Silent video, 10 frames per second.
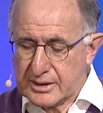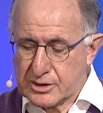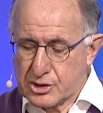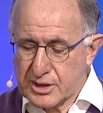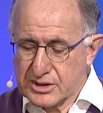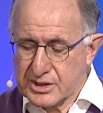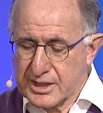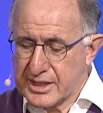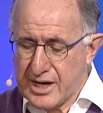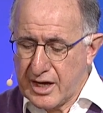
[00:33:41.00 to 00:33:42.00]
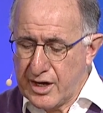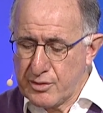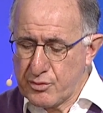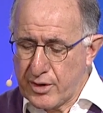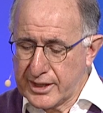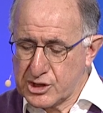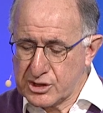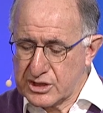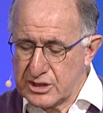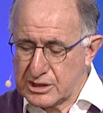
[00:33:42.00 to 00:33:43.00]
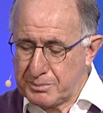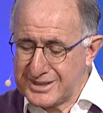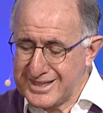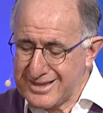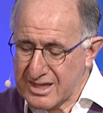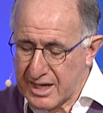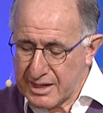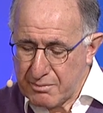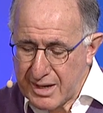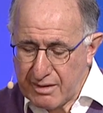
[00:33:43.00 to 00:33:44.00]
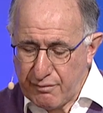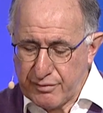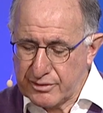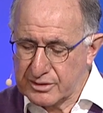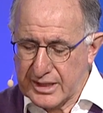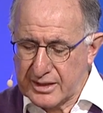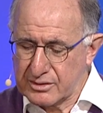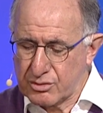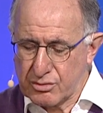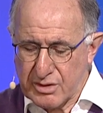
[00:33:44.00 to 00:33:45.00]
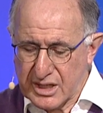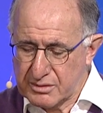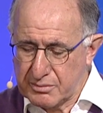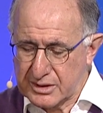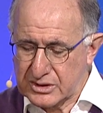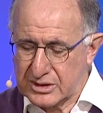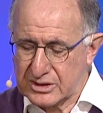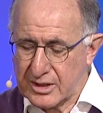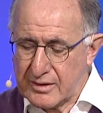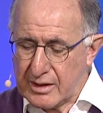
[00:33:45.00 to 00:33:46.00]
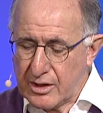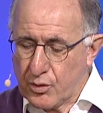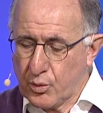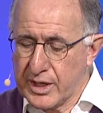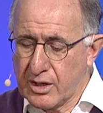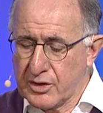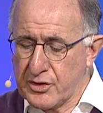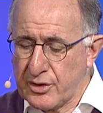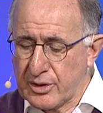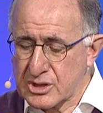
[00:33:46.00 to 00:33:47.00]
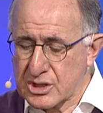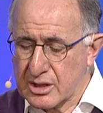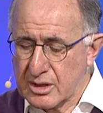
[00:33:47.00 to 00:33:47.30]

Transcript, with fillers: trusting in our own righteousness, but in thy manifold and great mercies. We are not